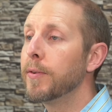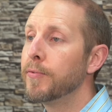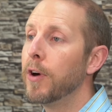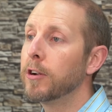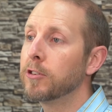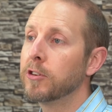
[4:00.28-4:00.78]
the
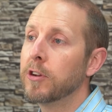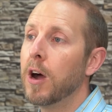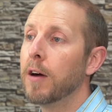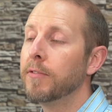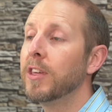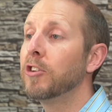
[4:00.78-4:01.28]
function
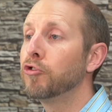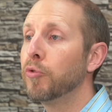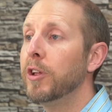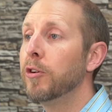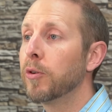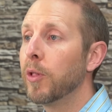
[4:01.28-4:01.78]
of the
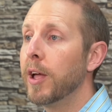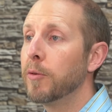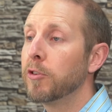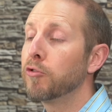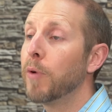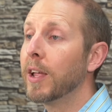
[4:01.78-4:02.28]
adrenal gland,
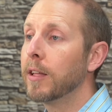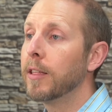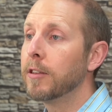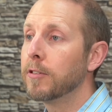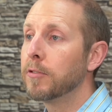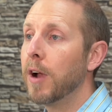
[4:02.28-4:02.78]
which
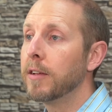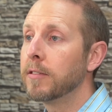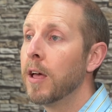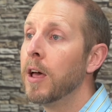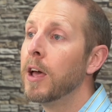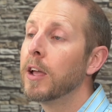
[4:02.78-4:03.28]
regulates stress,